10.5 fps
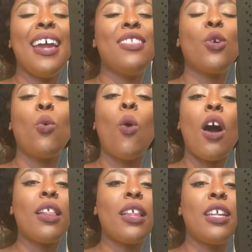the
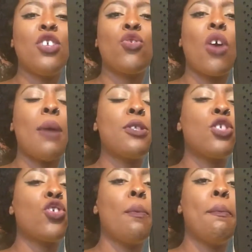quality
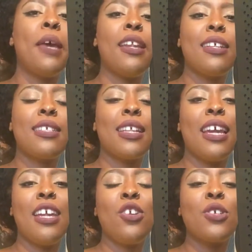drops
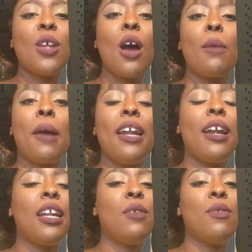tremendously and your song might
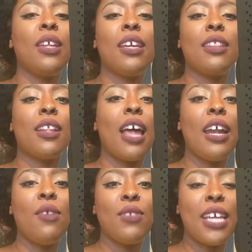not even get the
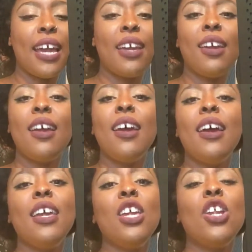light of day.
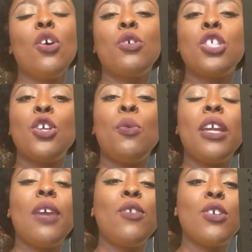So you want
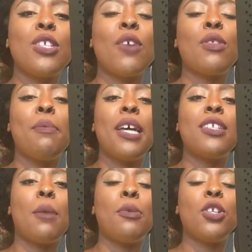to give yourself the
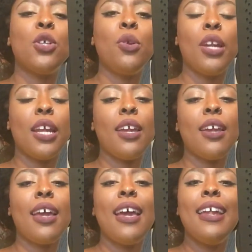best
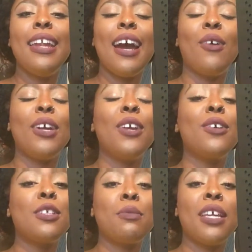opportunity. Now, here
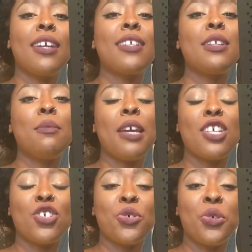are some things to
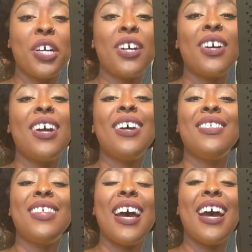make sure
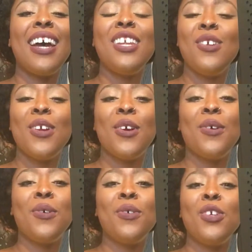that,
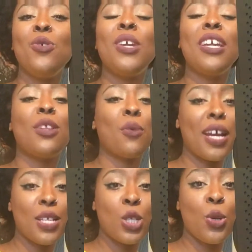you get the
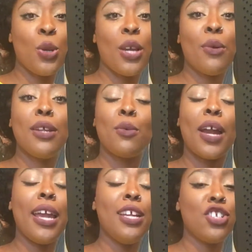right studio and the
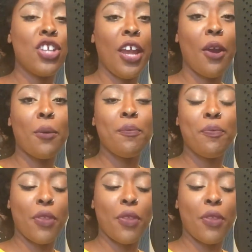right engineer.